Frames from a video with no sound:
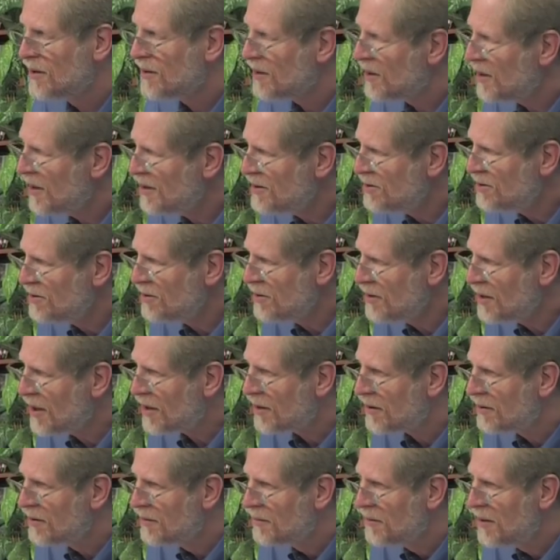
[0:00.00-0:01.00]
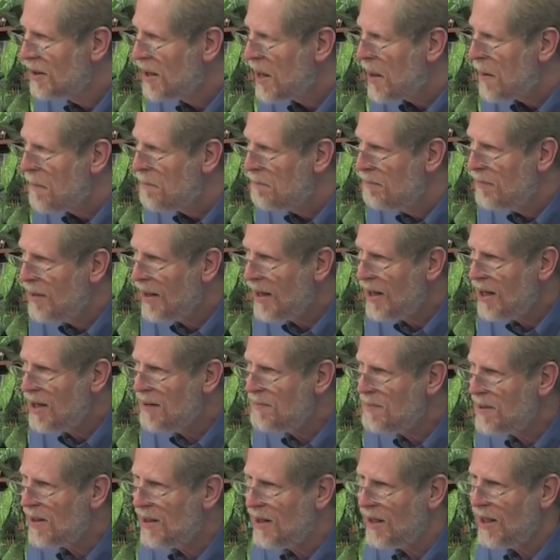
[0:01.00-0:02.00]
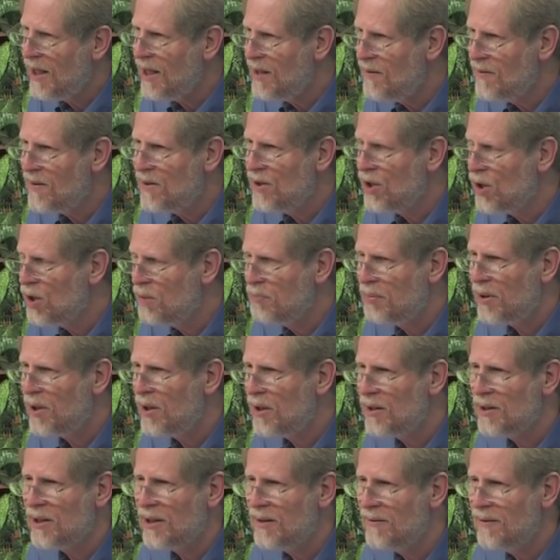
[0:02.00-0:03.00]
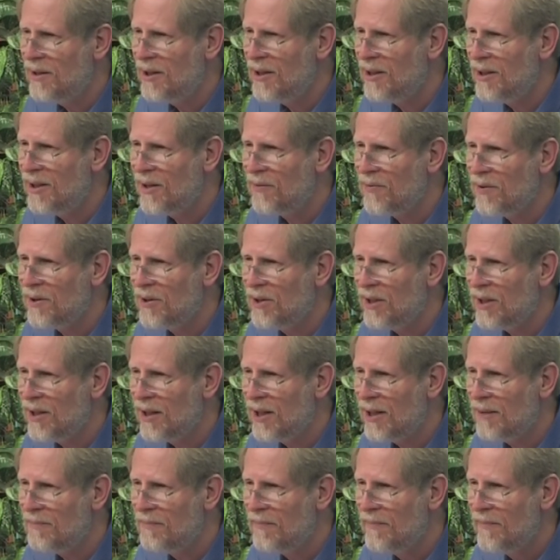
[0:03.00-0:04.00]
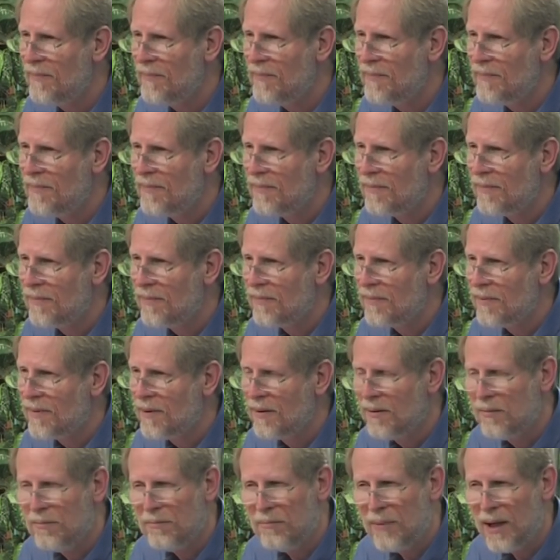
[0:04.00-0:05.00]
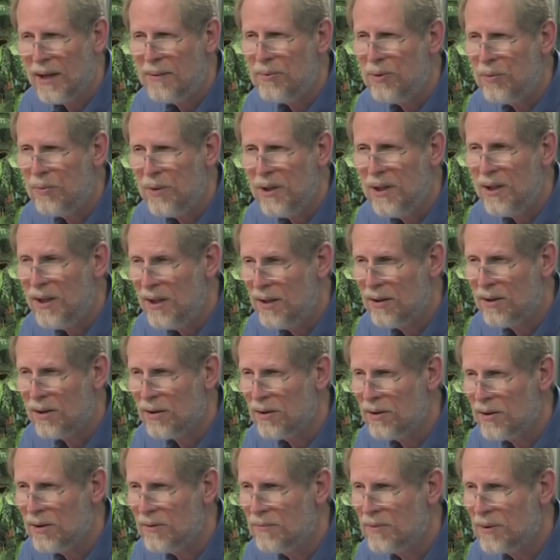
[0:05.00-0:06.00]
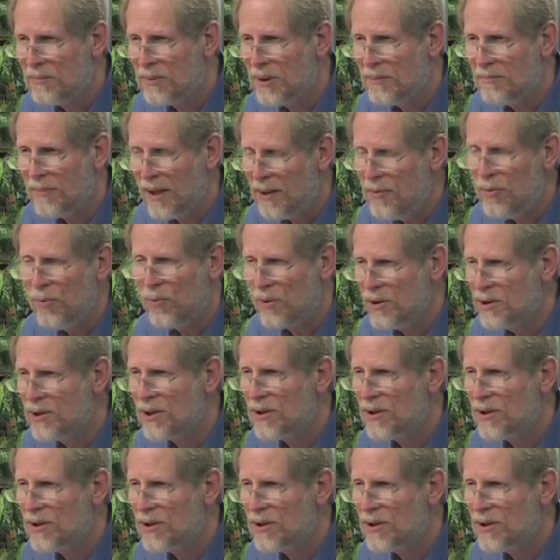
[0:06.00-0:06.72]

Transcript: Let's look. Maybe even though Paul lived in a different time, maybe we need to learn from him. Maybe we're